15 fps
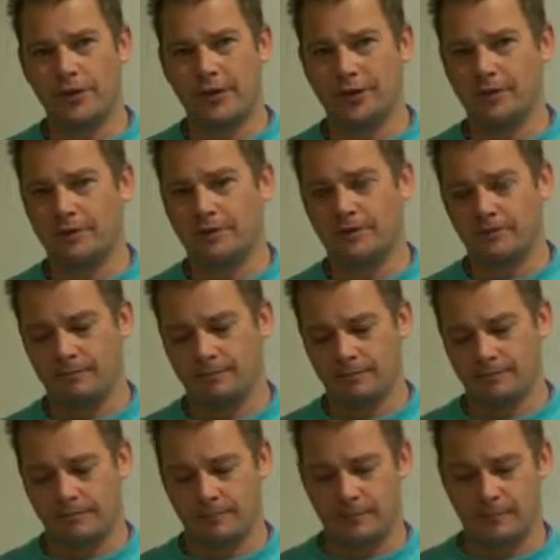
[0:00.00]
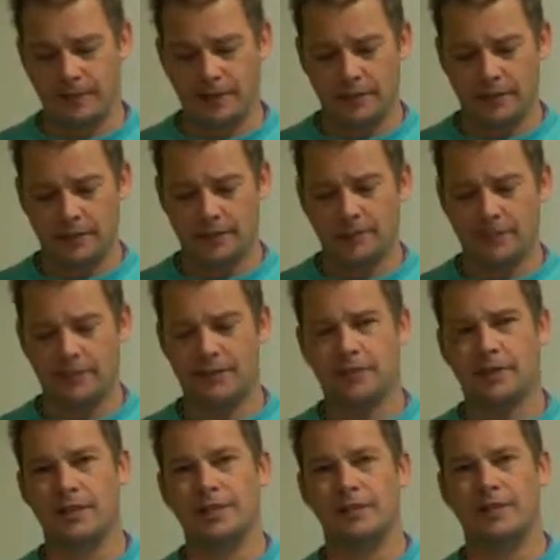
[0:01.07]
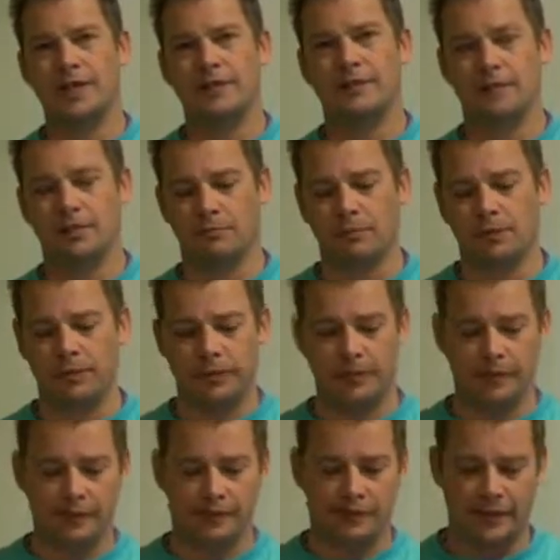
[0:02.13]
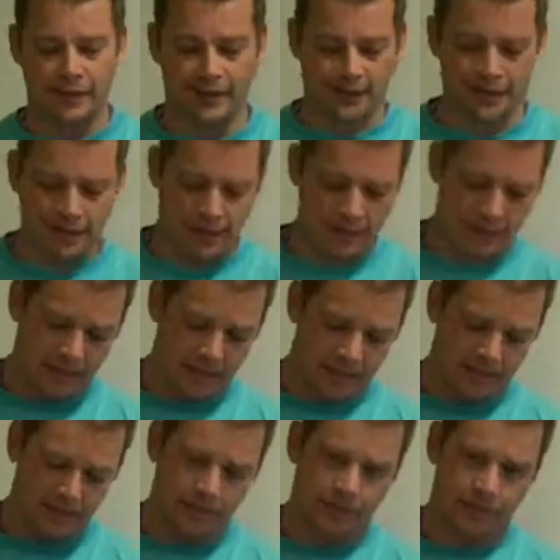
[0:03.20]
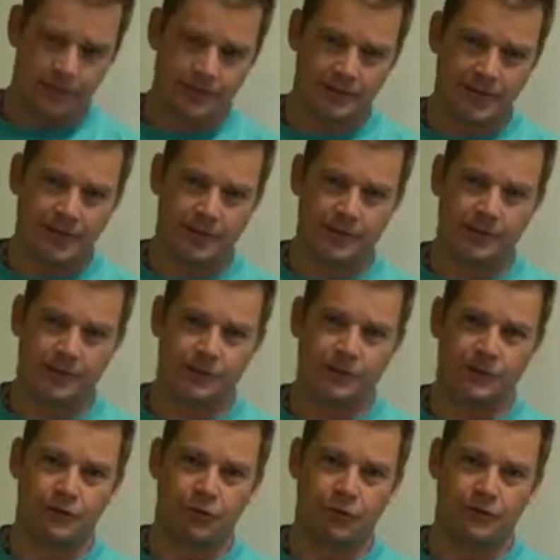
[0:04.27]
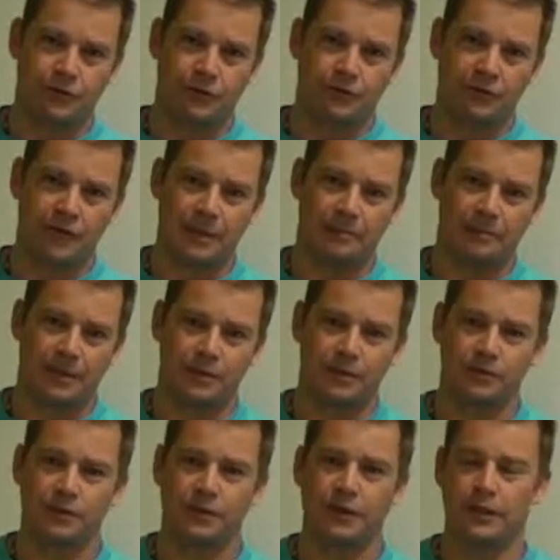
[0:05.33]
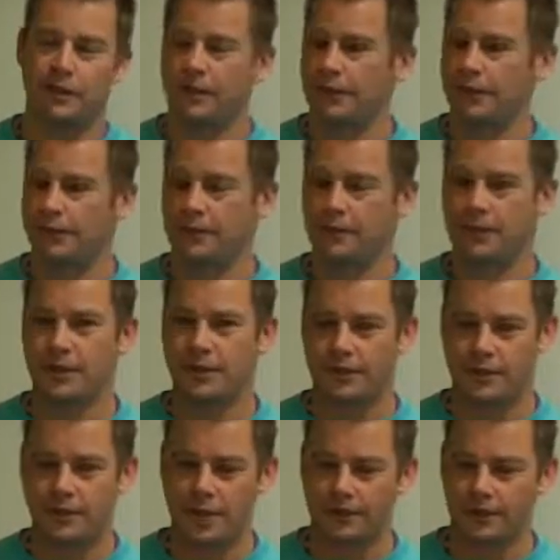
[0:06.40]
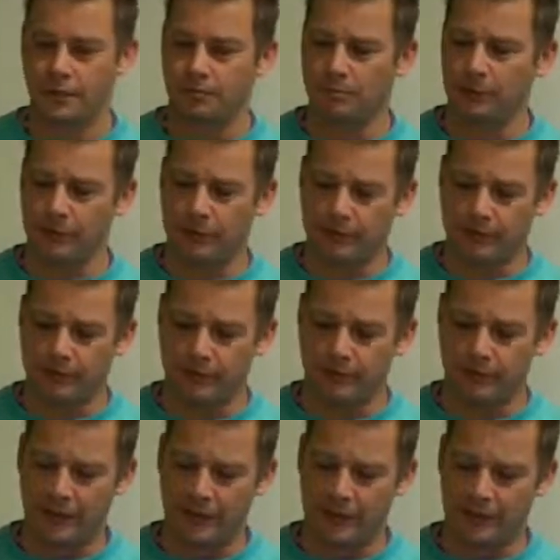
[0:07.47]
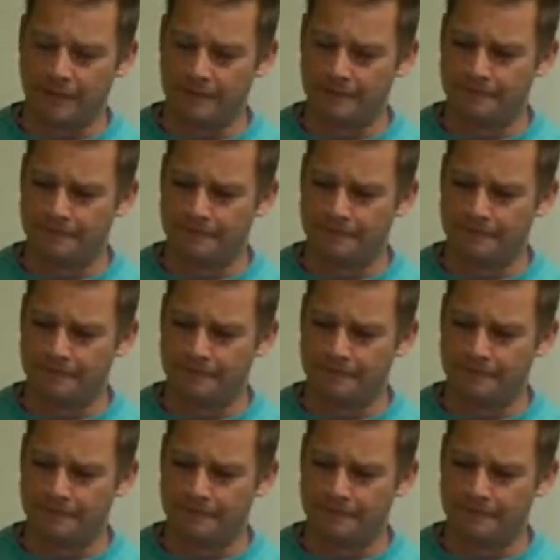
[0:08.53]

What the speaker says: that line, the Sun is never completely overhead. Any further south than the Tropic of Capricorn, the Sun's never completely overhead.